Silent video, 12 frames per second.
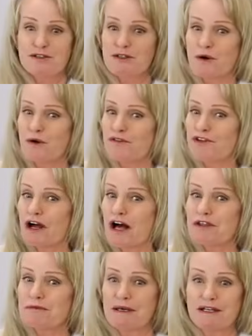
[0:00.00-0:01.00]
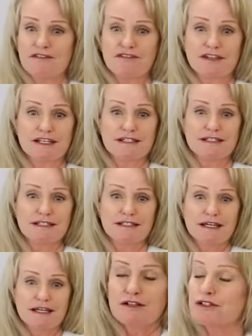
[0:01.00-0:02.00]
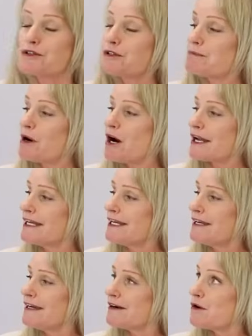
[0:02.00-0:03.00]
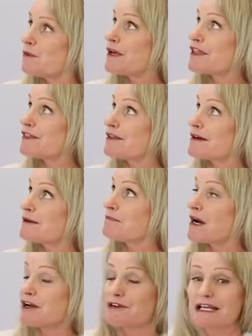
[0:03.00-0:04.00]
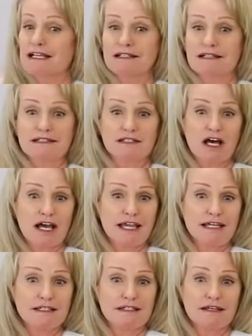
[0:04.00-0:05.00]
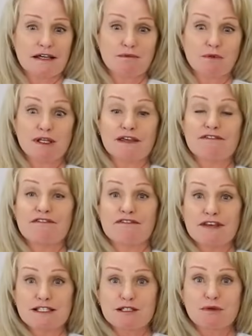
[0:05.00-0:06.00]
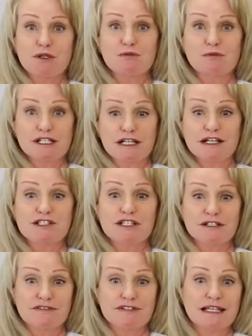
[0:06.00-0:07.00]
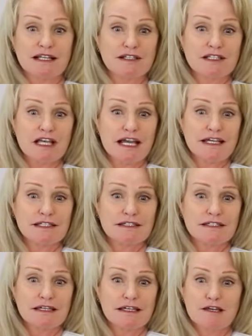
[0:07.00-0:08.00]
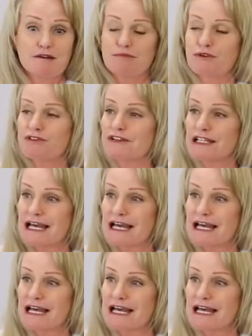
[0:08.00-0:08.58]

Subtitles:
So overall, the benefits to the body with the Bionexis Lite will give visible reduction of cellulite, improve